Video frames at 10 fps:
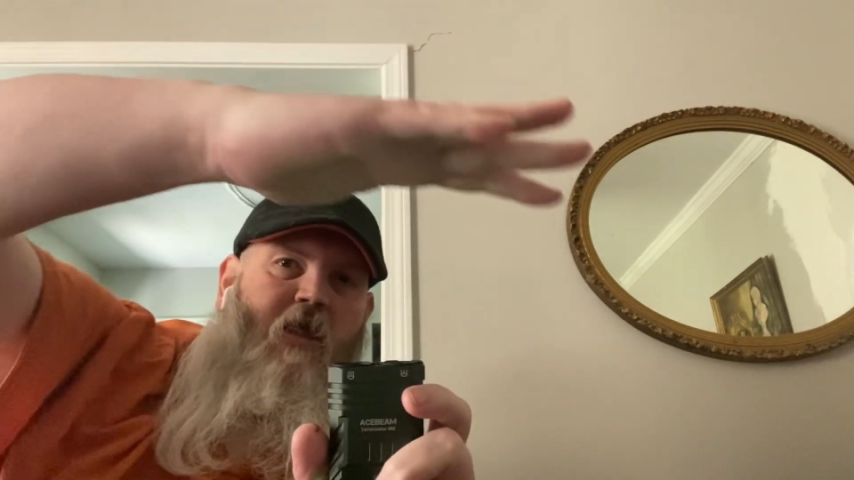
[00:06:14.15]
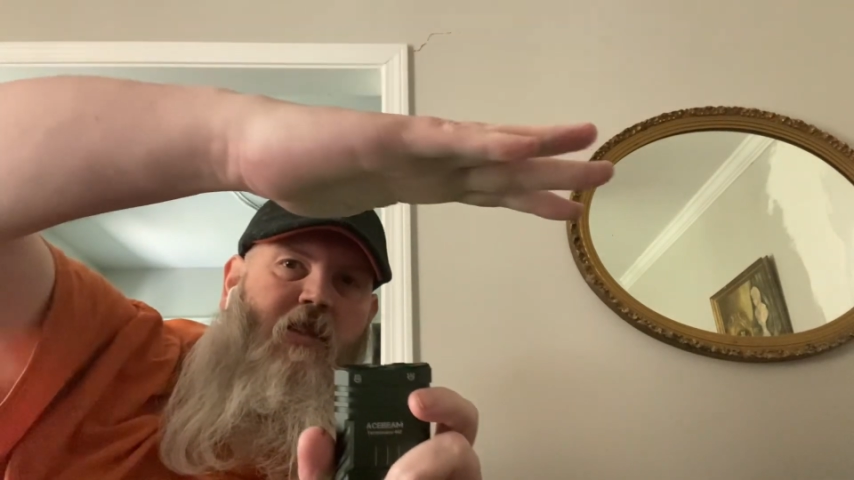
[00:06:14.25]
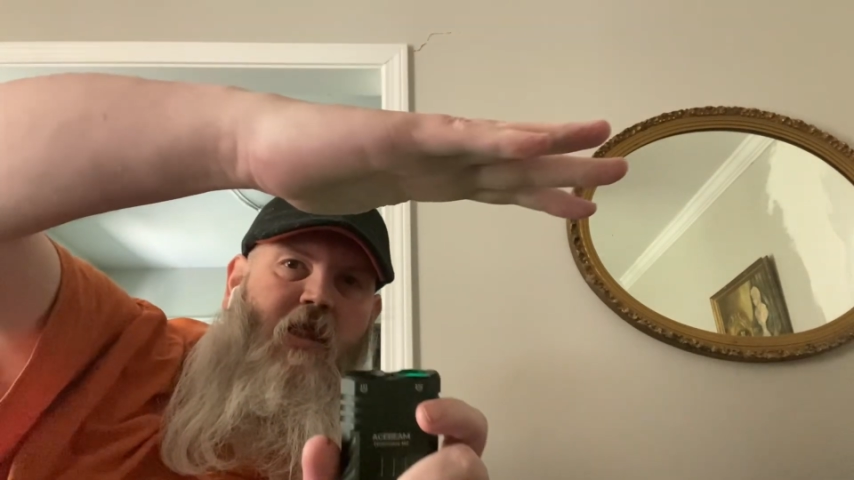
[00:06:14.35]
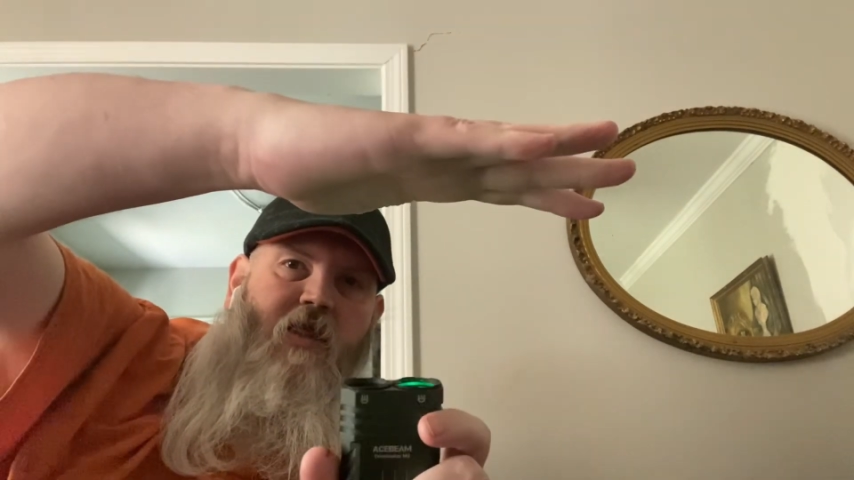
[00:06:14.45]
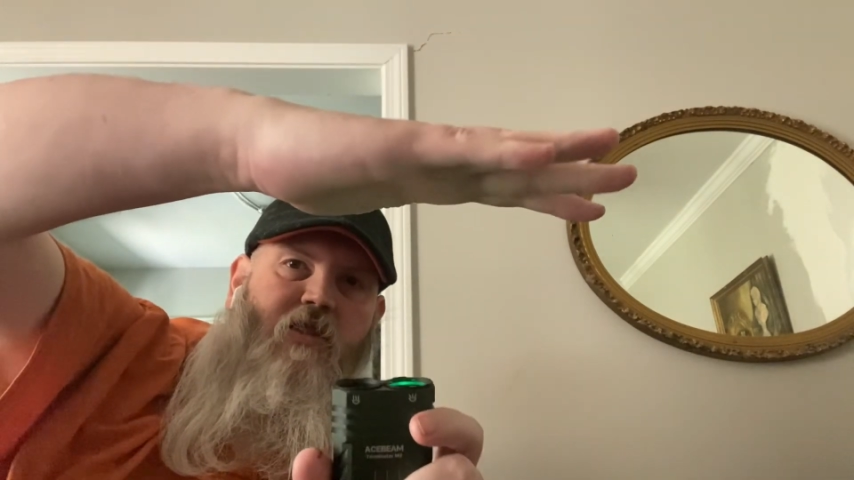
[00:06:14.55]

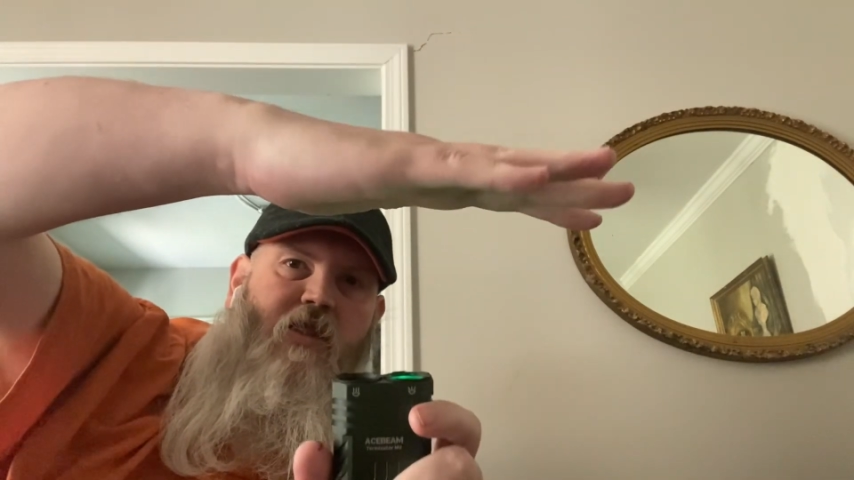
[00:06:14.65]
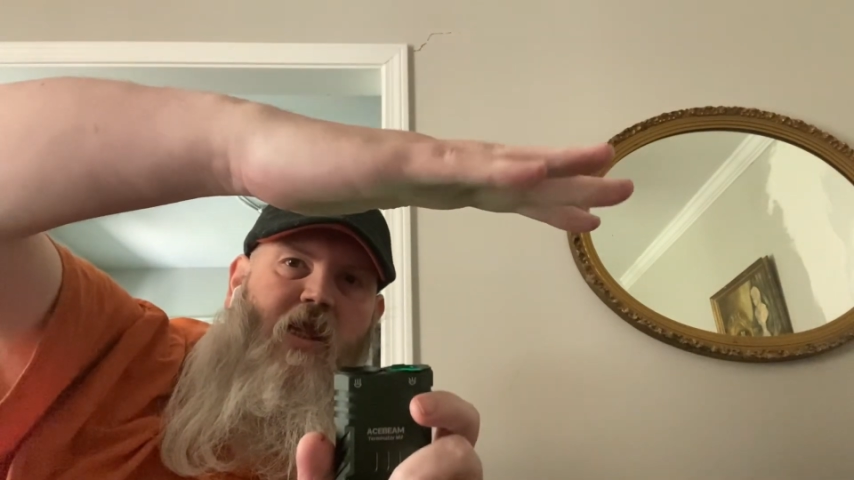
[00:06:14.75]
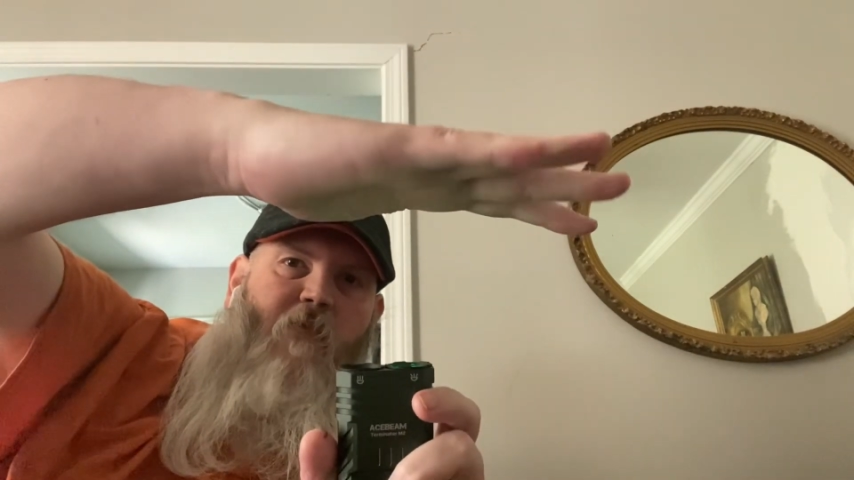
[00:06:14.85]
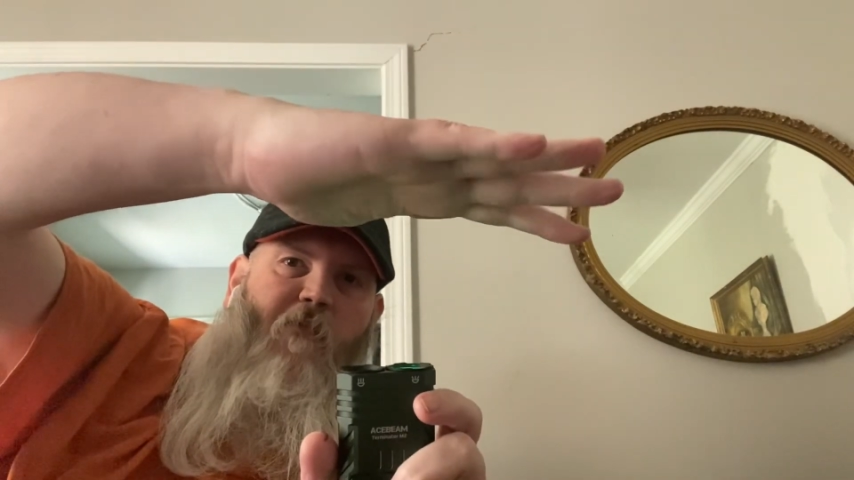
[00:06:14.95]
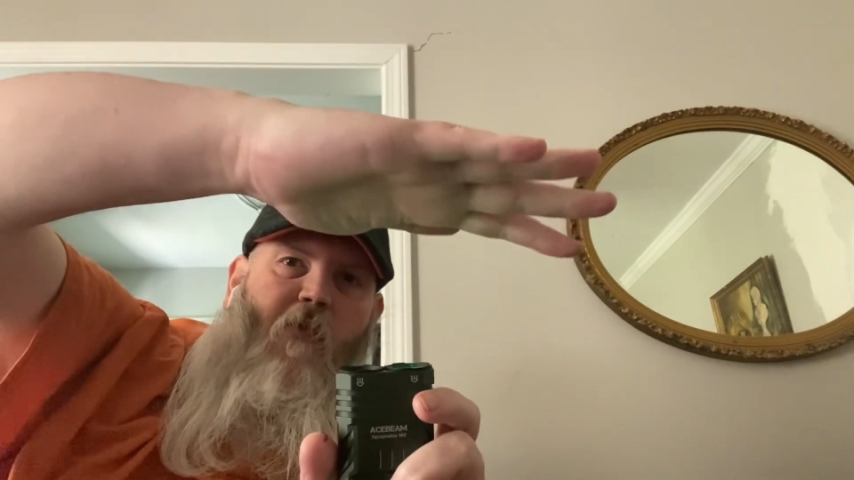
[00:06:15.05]
These
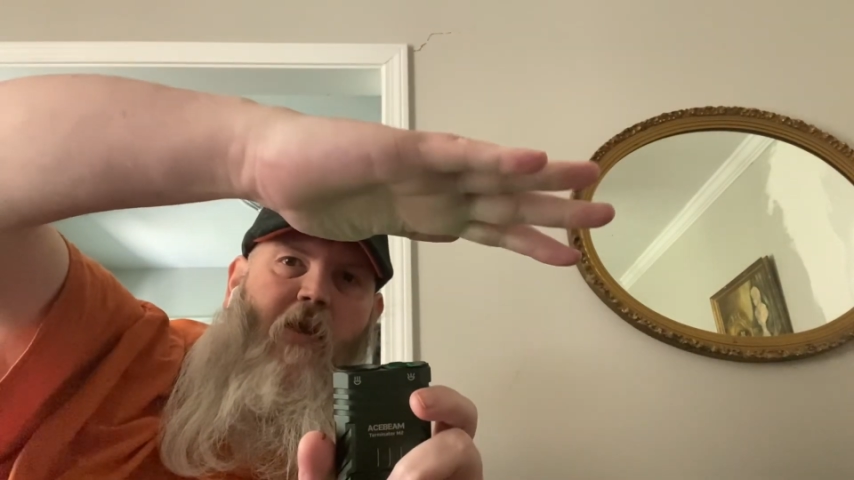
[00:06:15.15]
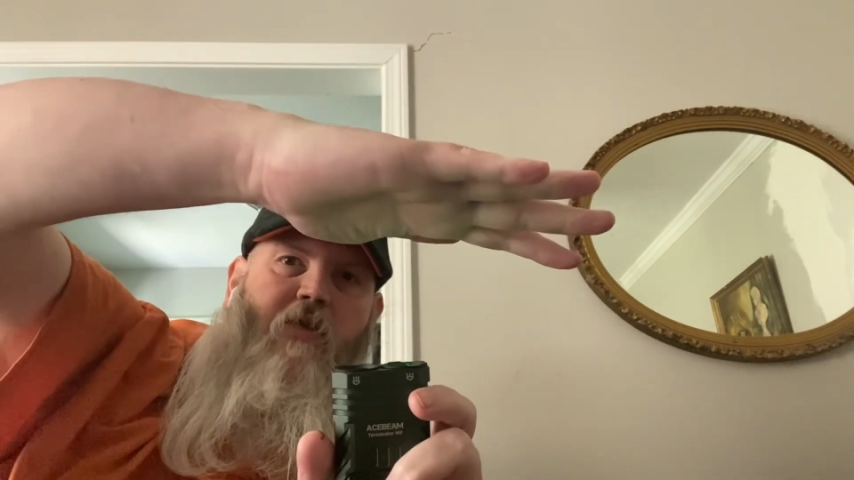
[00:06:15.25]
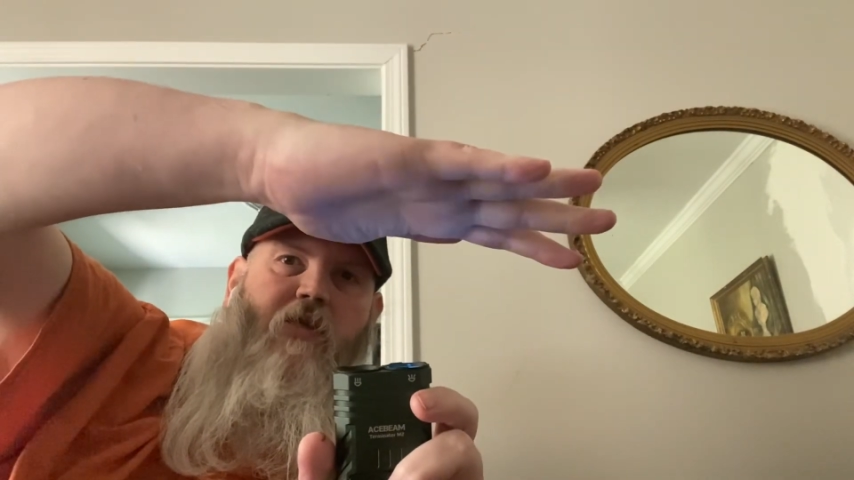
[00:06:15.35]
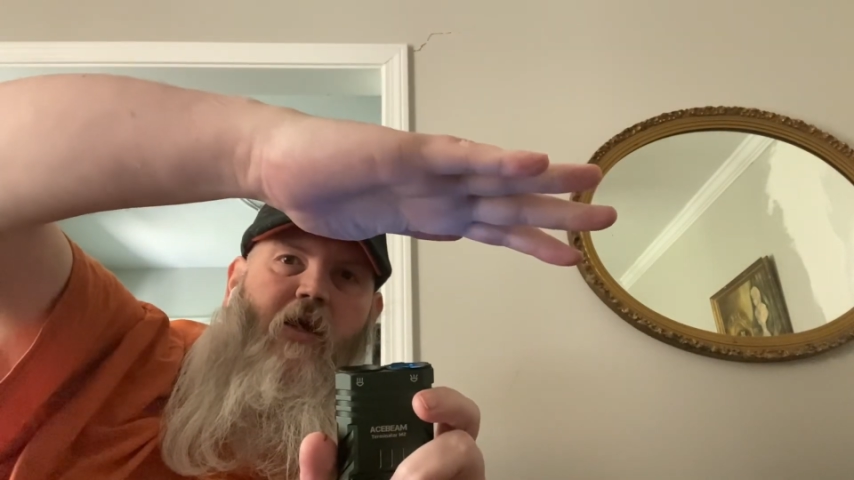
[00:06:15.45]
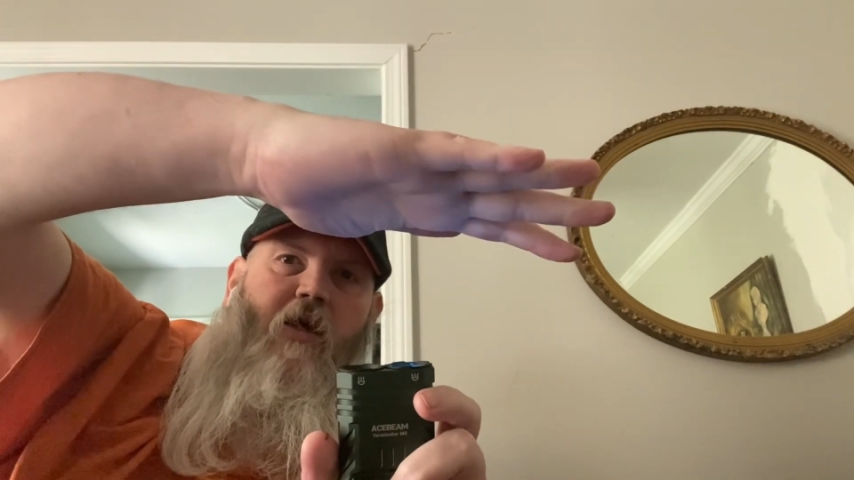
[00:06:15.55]
different